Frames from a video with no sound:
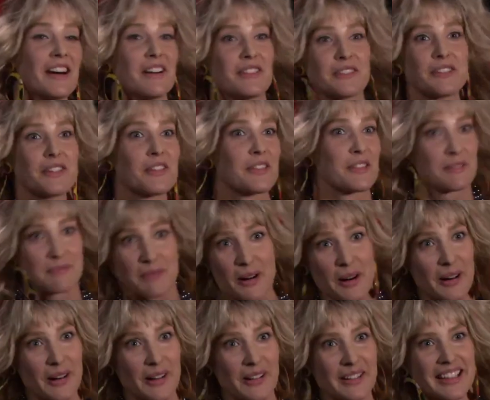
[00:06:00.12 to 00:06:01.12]
love the
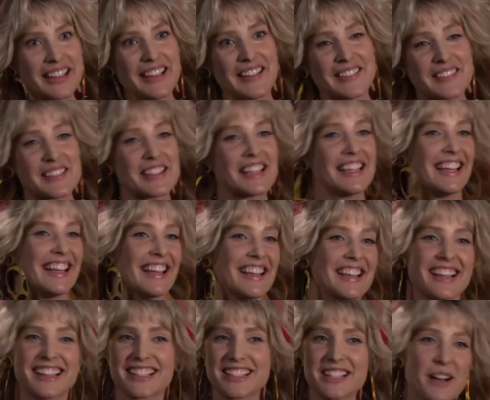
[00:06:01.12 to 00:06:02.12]
mall?
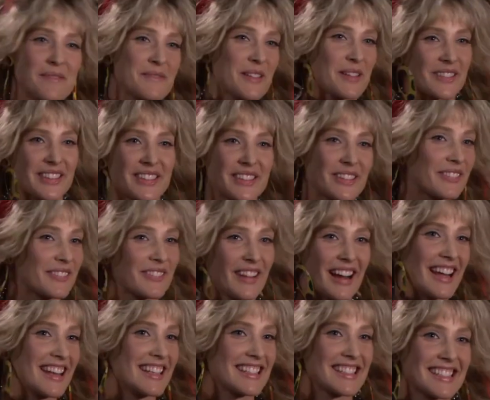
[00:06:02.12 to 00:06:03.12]
Shopping with your
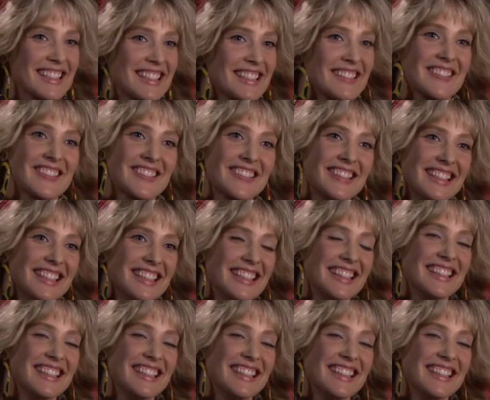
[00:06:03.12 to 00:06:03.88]
friends and...